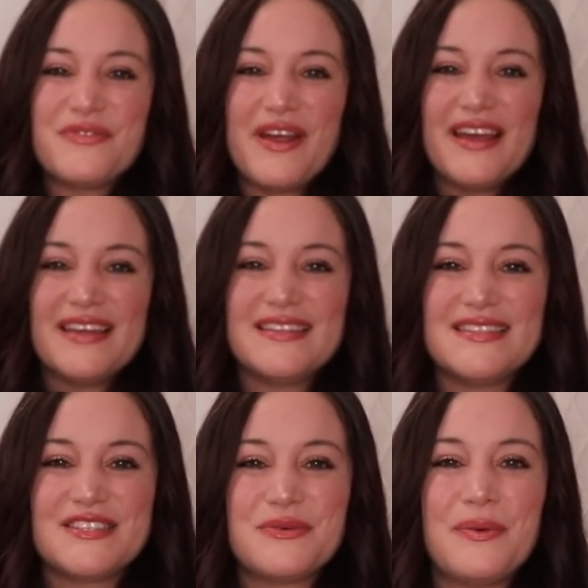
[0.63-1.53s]

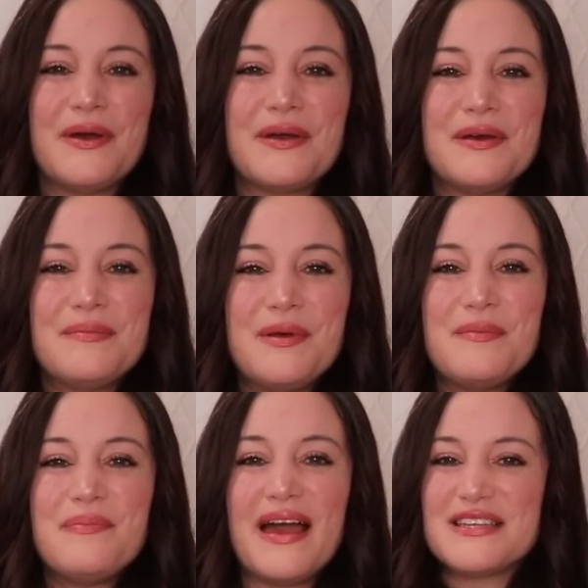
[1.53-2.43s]
friends, welcome
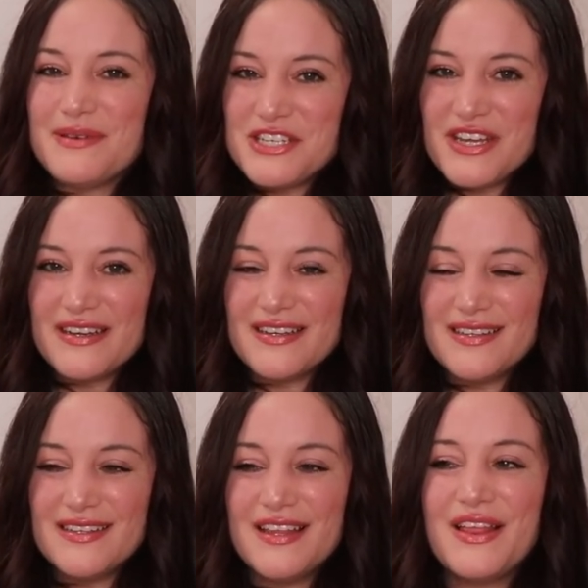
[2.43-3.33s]
back to my
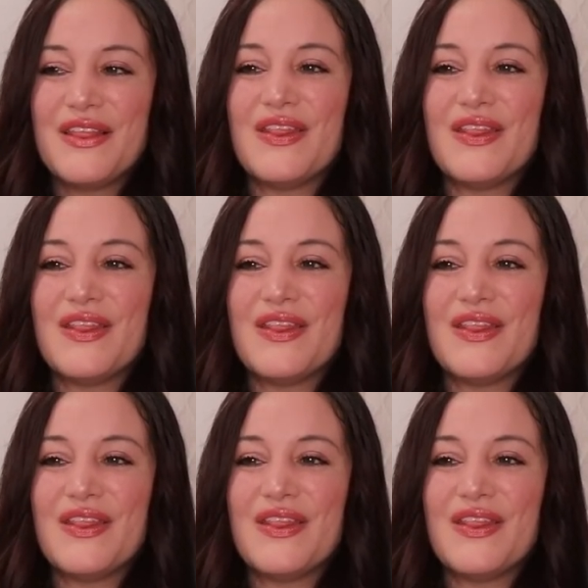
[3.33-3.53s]
channel.